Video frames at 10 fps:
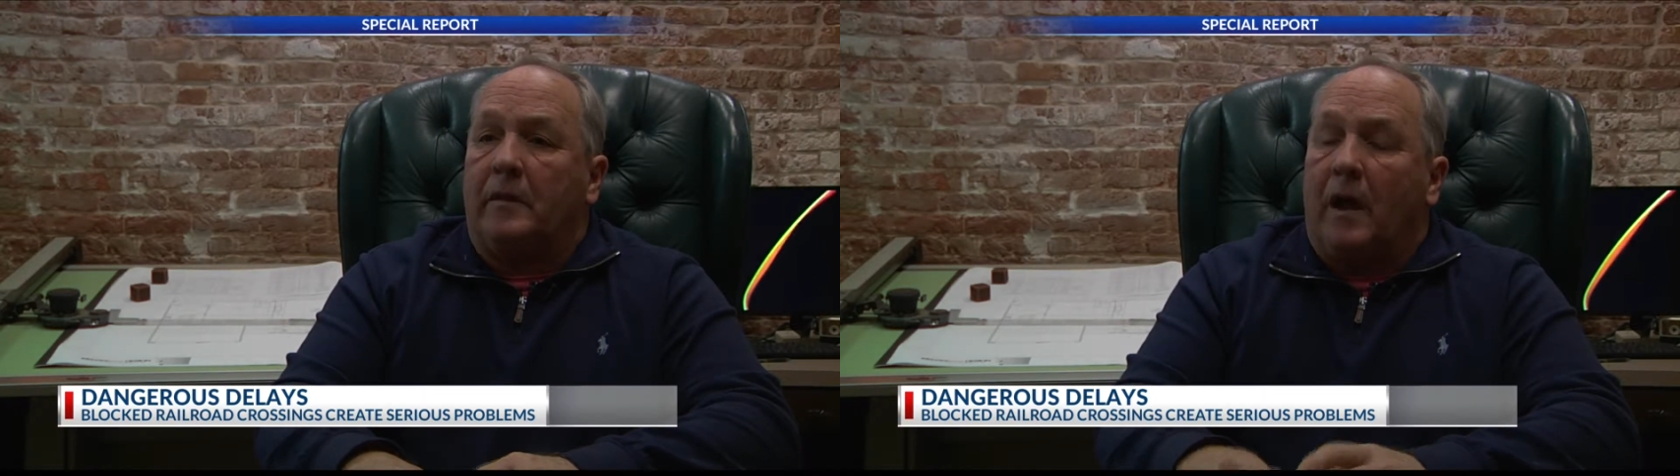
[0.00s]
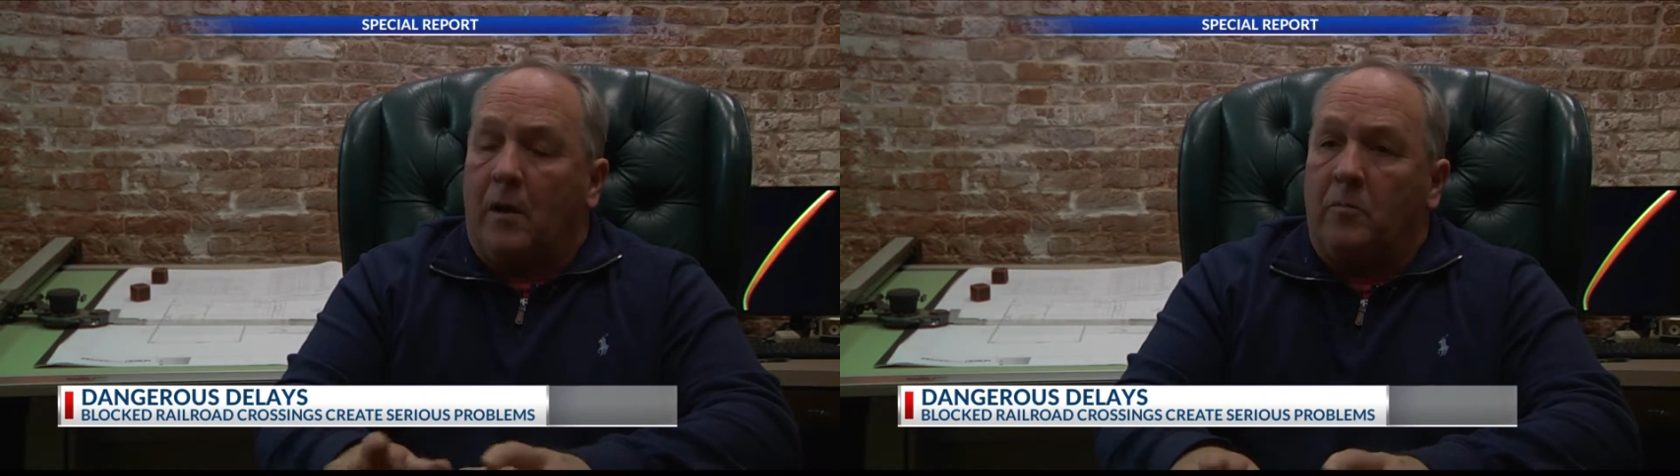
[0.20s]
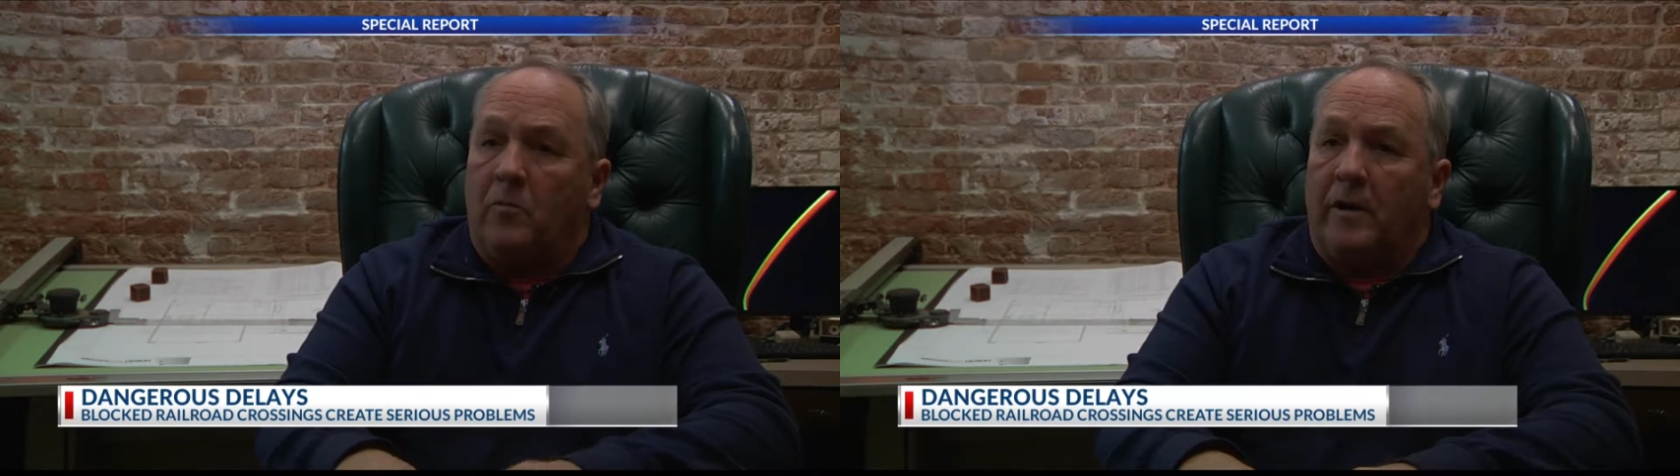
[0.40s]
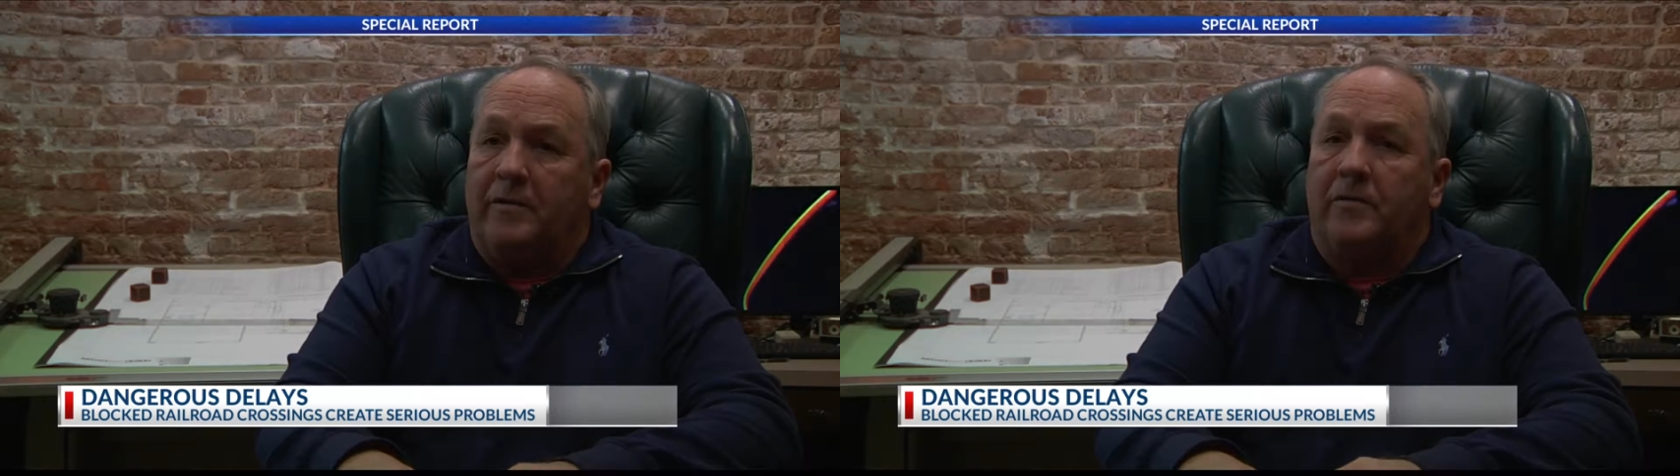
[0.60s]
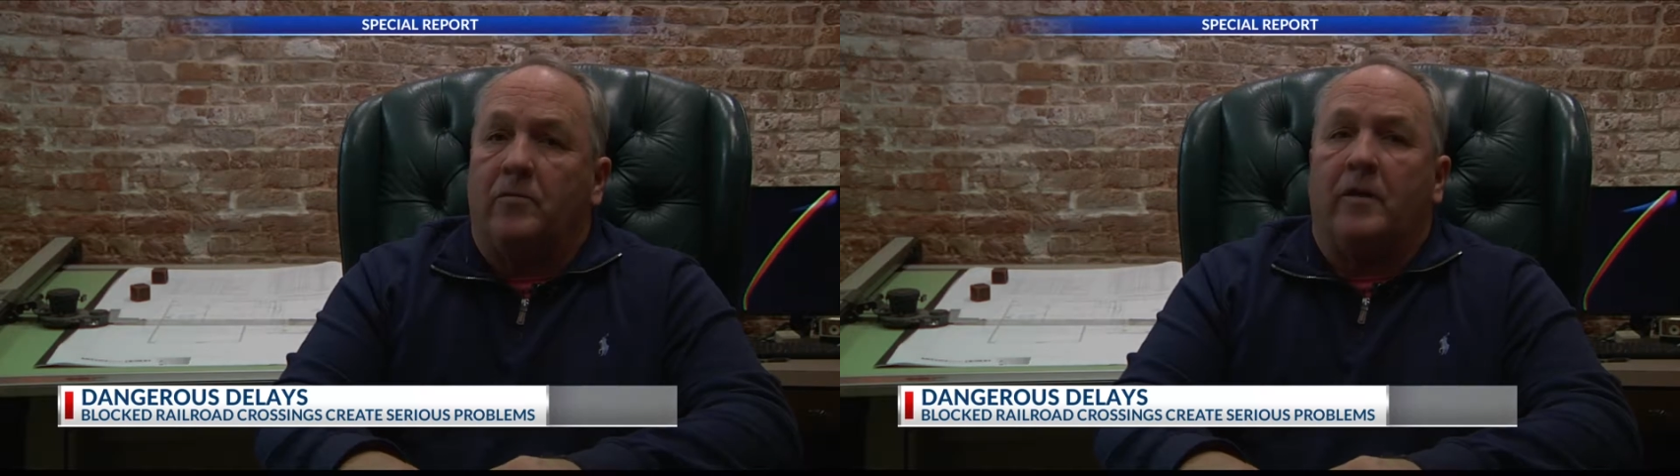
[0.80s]

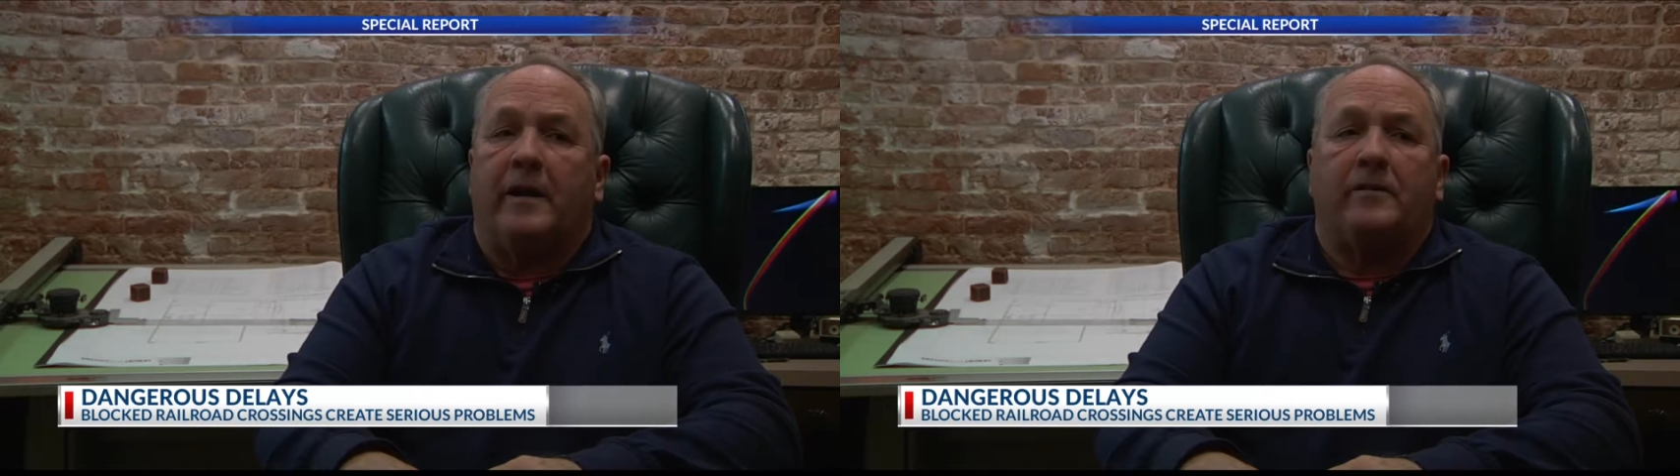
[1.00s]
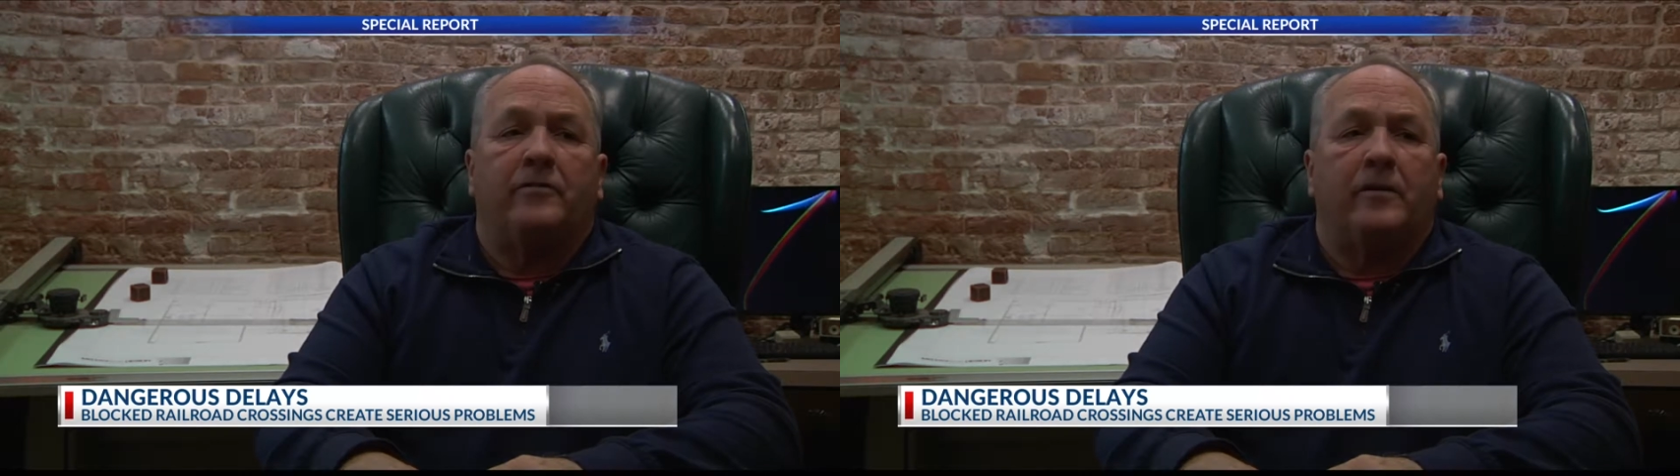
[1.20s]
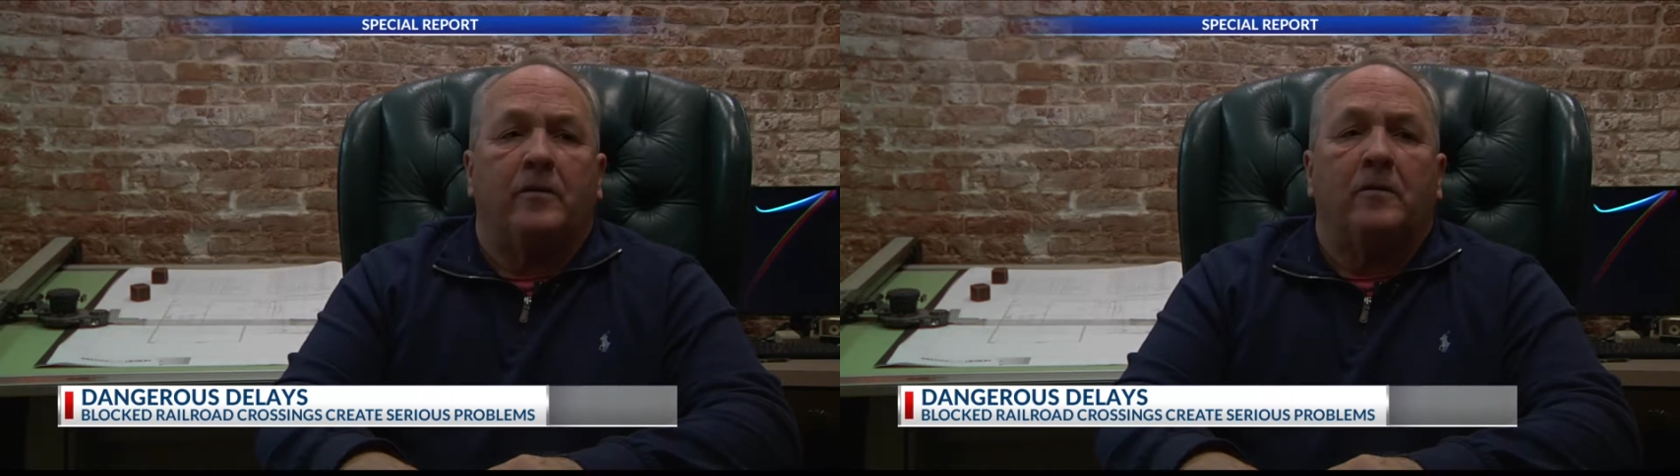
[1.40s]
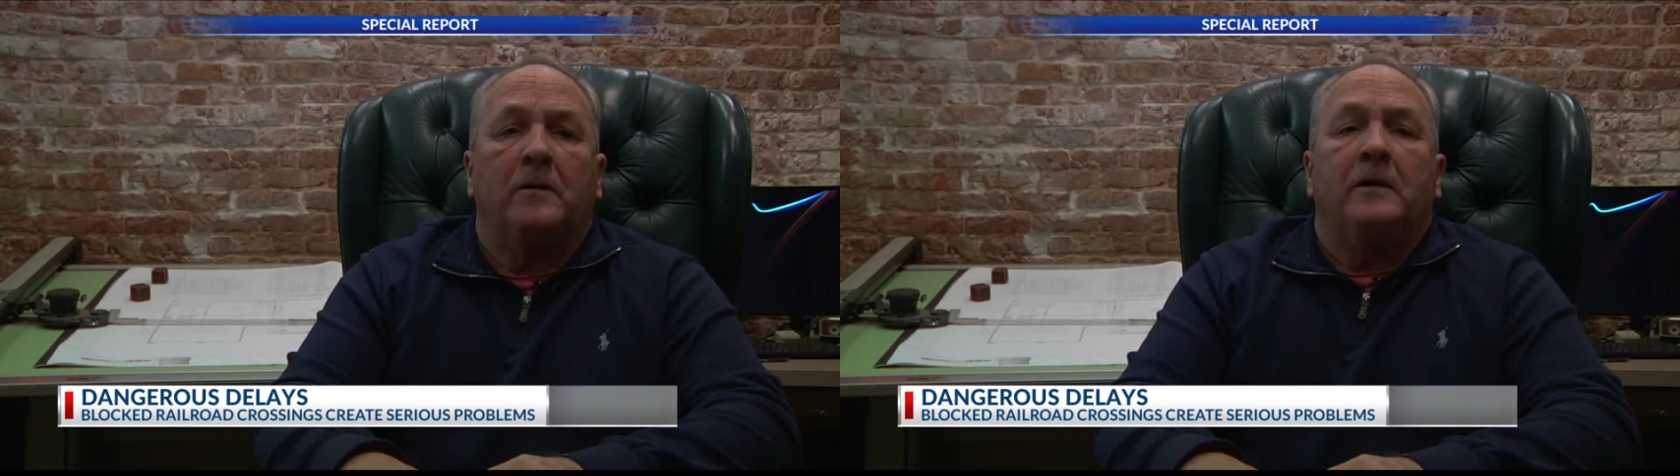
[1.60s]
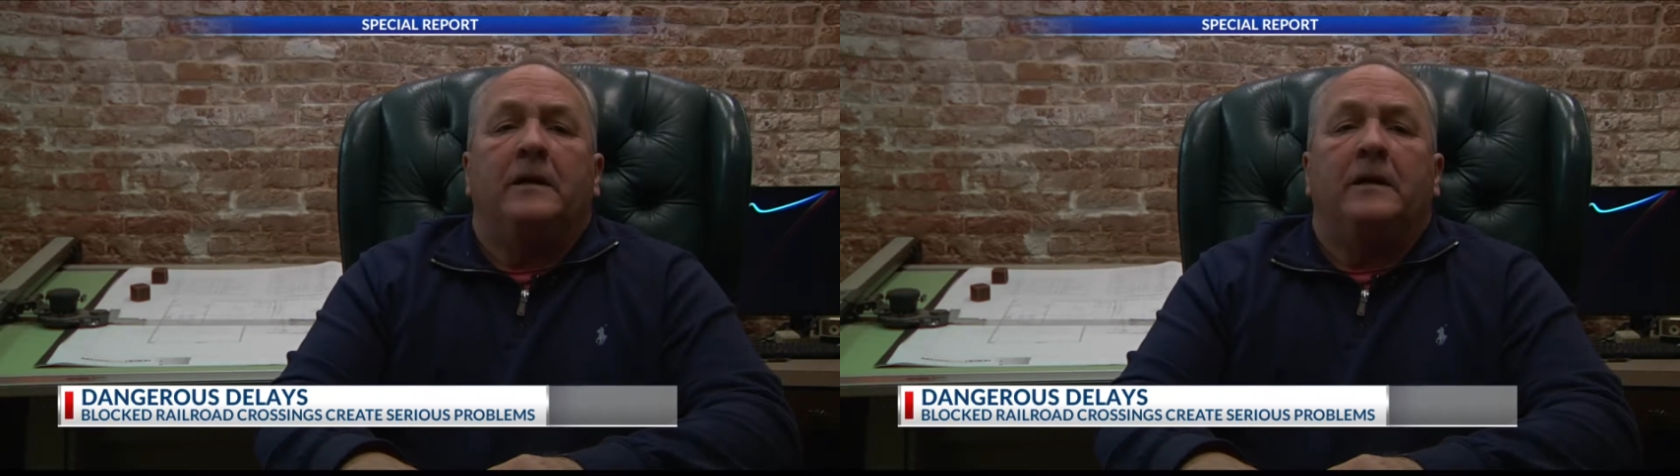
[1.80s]
operate the trains here